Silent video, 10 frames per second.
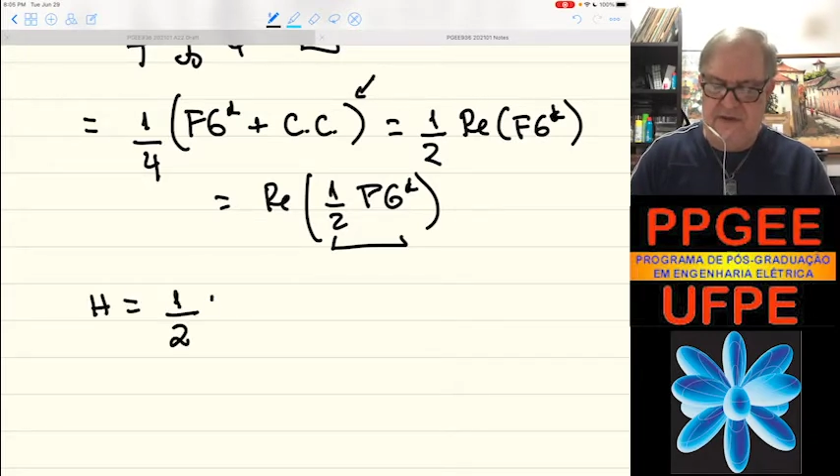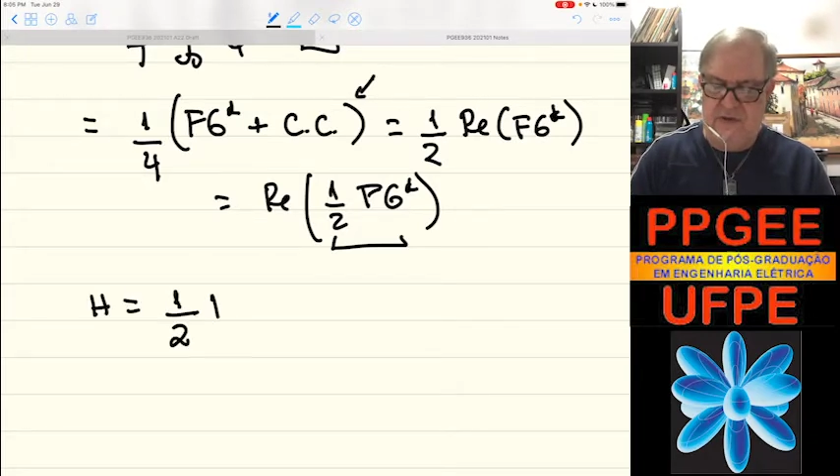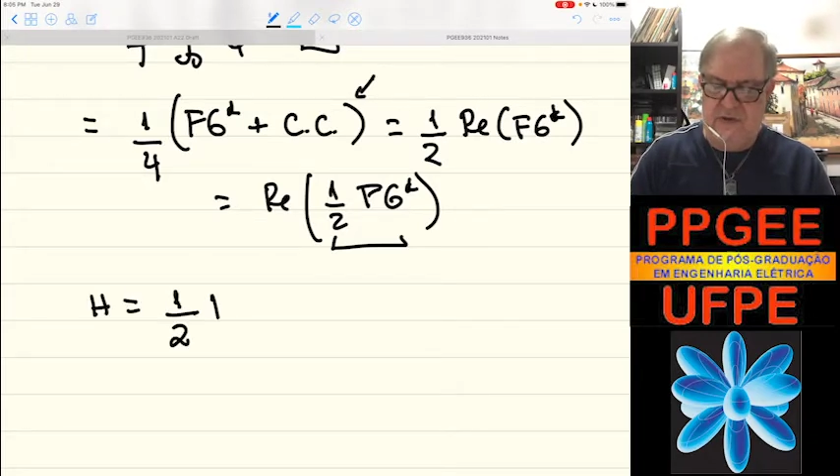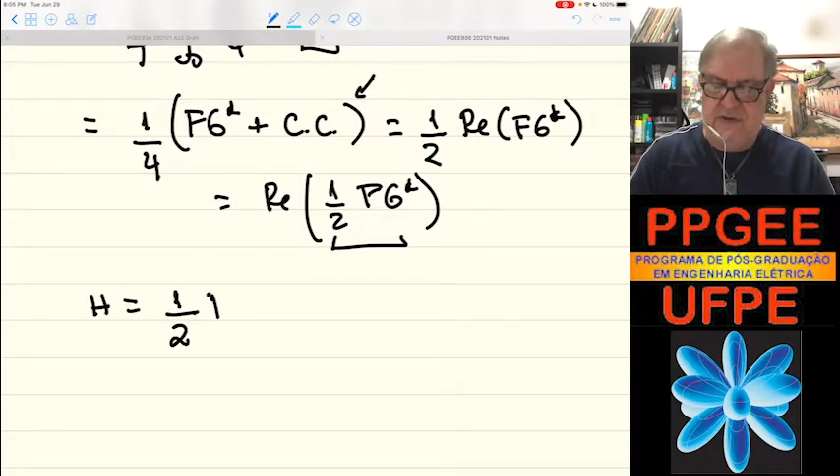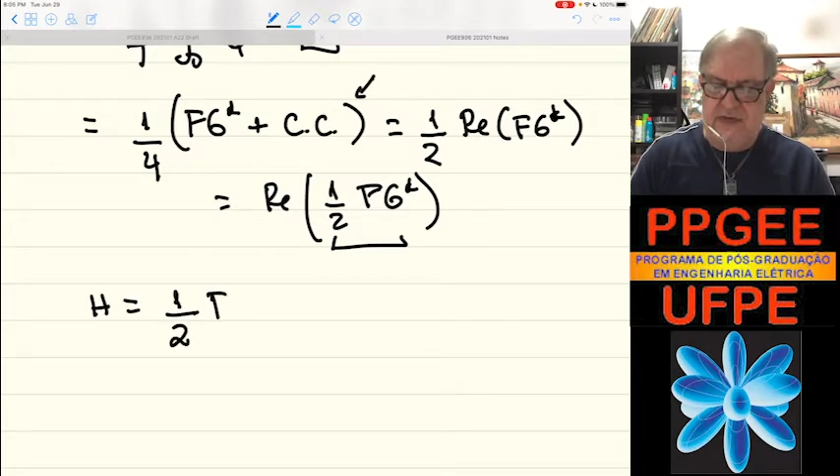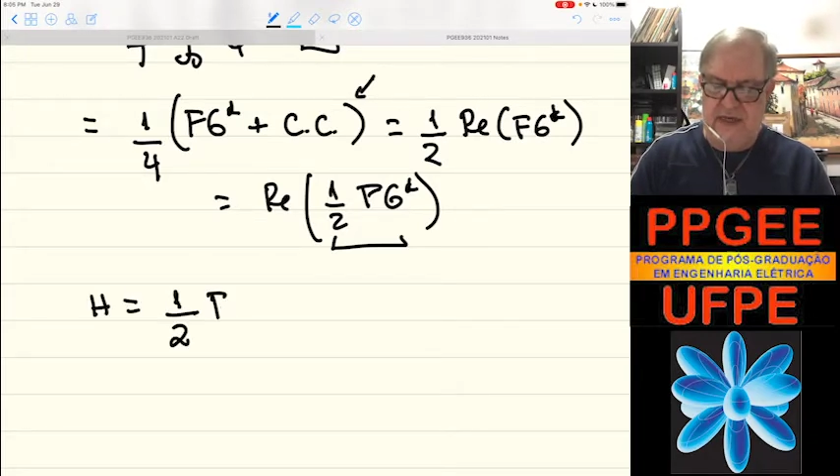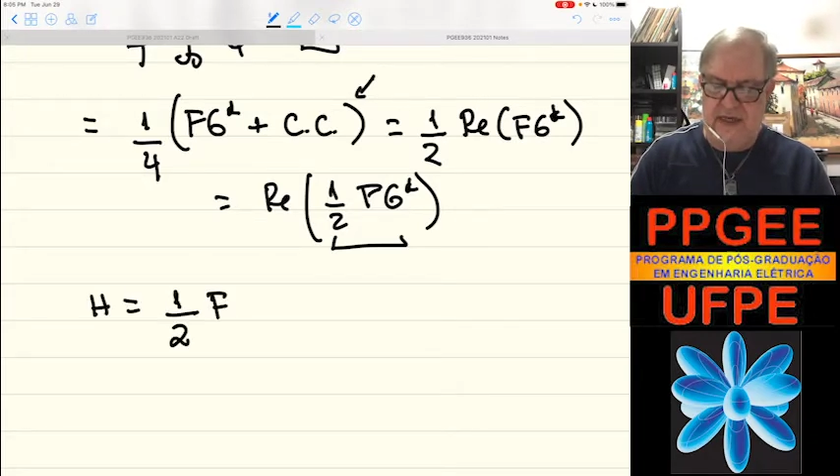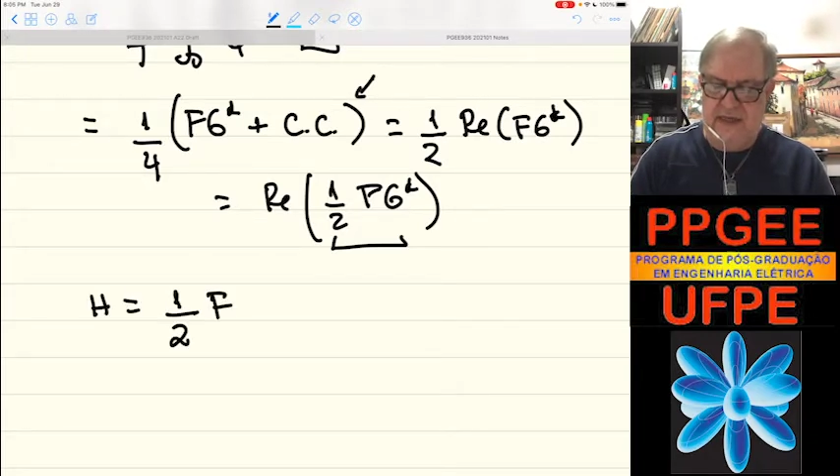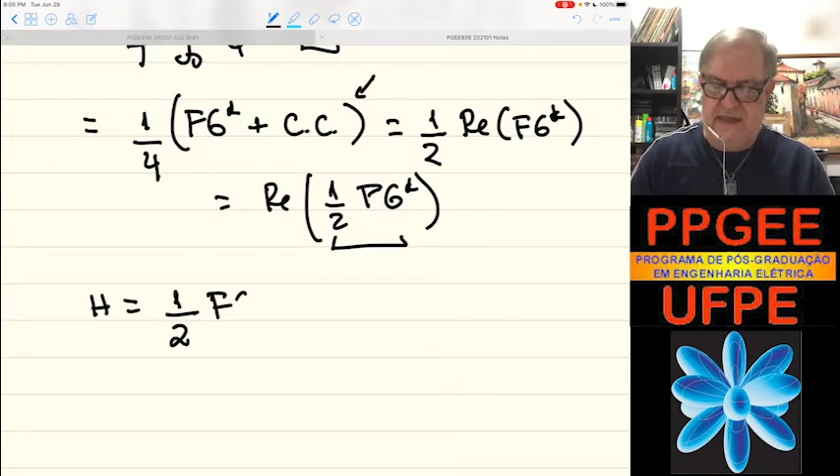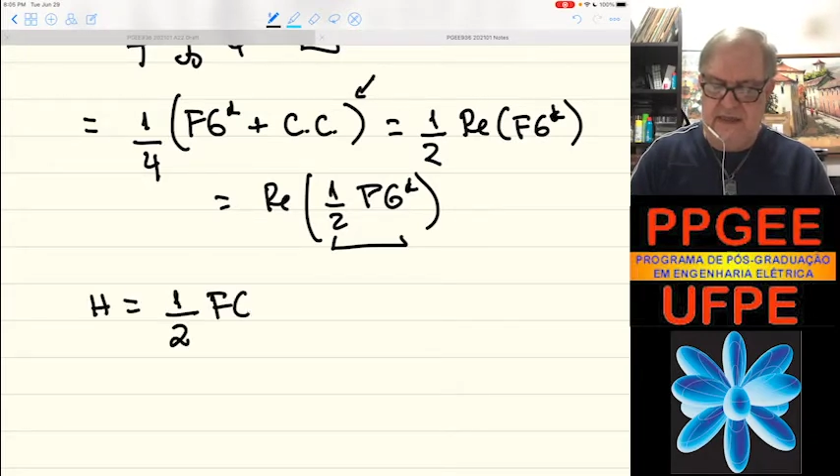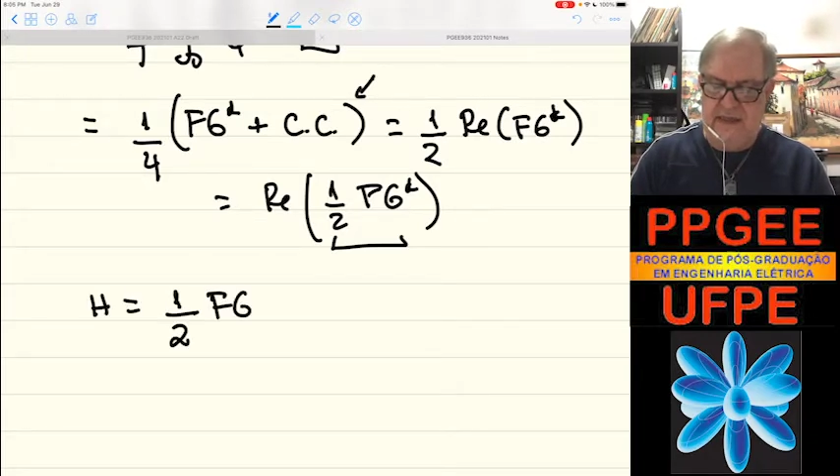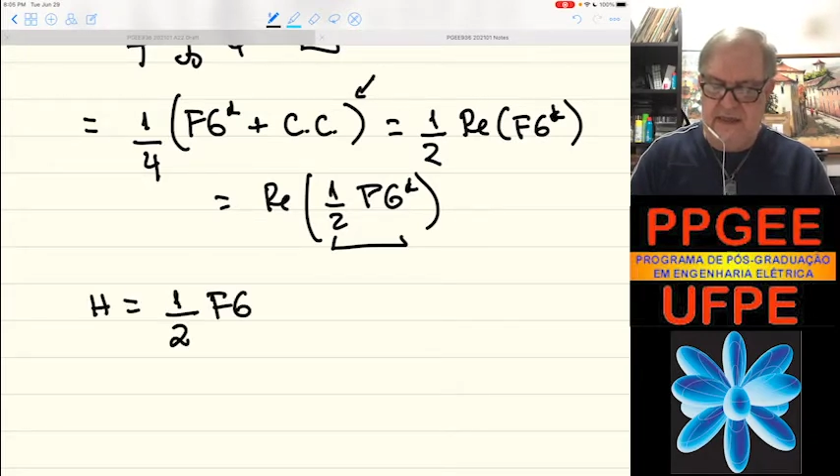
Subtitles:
conjugate.